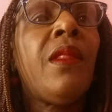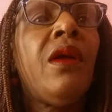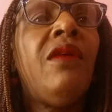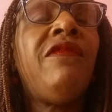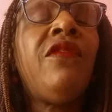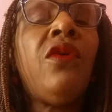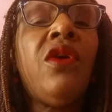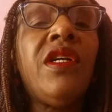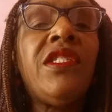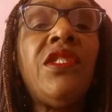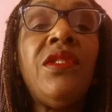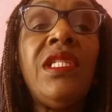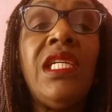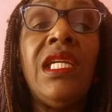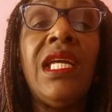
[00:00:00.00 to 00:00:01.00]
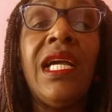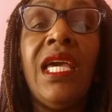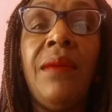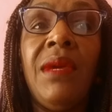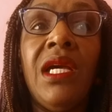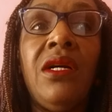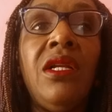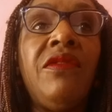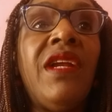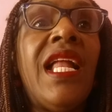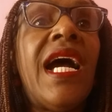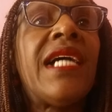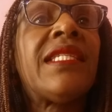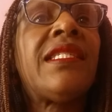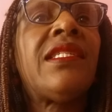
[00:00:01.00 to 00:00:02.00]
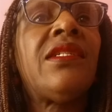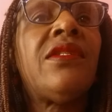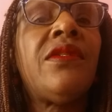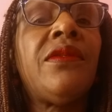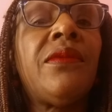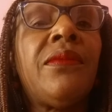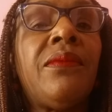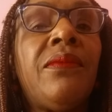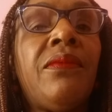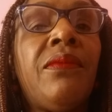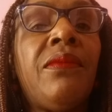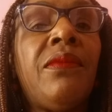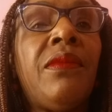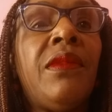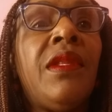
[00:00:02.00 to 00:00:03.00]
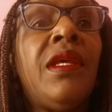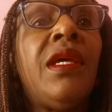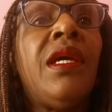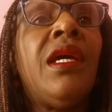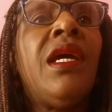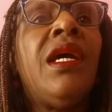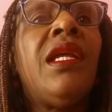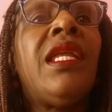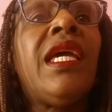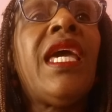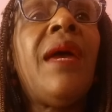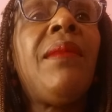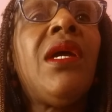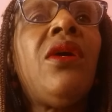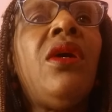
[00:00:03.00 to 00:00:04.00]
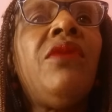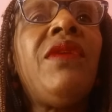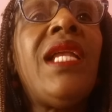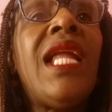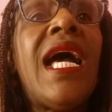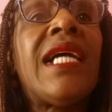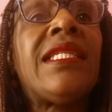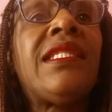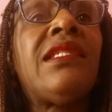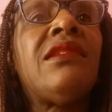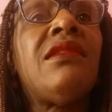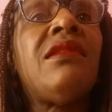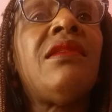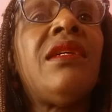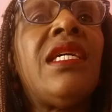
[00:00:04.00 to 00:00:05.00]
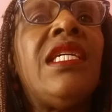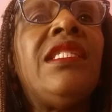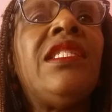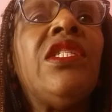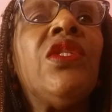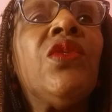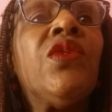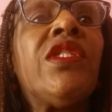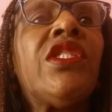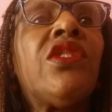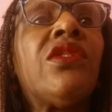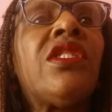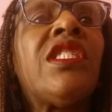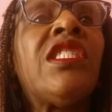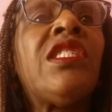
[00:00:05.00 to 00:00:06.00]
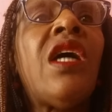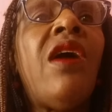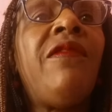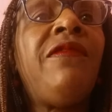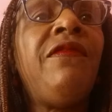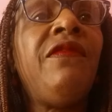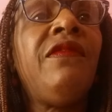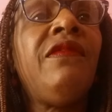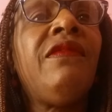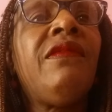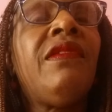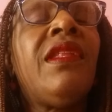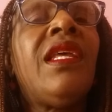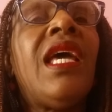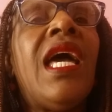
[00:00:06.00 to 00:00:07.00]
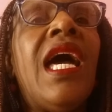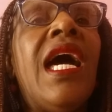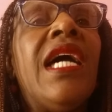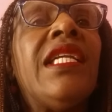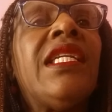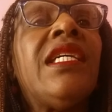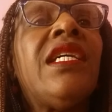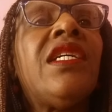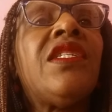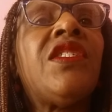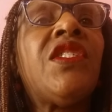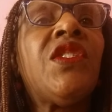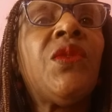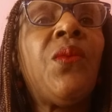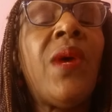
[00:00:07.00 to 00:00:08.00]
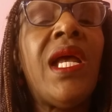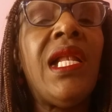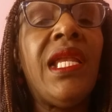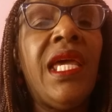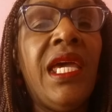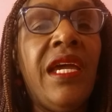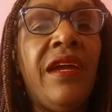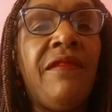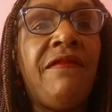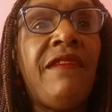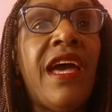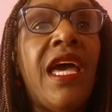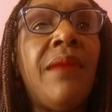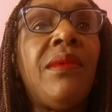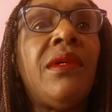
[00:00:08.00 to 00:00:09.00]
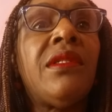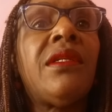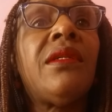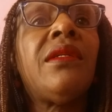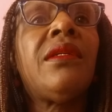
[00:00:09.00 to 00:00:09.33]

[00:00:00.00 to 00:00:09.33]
Of course, you need a chemical relaxer. The chemical relaxer is used to soften and swell the hair fiber.